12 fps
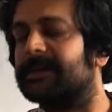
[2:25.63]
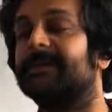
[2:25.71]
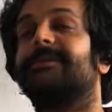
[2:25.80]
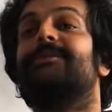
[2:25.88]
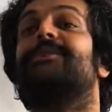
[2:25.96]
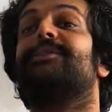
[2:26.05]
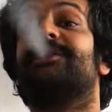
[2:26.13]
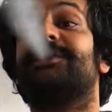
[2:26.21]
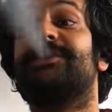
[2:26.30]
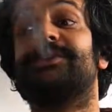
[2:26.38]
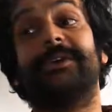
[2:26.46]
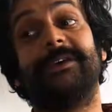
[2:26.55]
Let's all hang
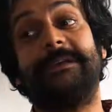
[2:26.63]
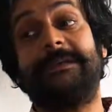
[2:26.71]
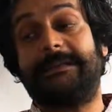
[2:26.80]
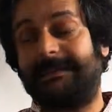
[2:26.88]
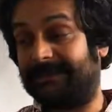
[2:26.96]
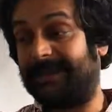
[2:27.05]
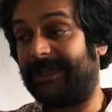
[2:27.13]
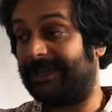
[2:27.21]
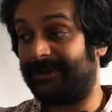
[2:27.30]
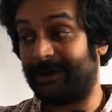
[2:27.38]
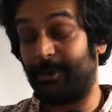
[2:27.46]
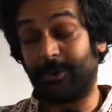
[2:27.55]
out. And my mom
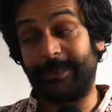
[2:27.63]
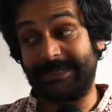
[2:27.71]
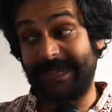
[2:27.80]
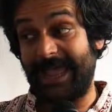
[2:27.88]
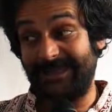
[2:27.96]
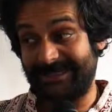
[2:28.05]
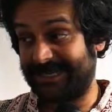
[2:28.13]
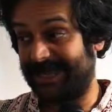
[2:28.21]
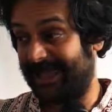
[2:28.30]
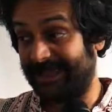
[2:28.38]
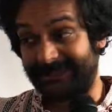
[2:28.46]
is like, we're the saddest day.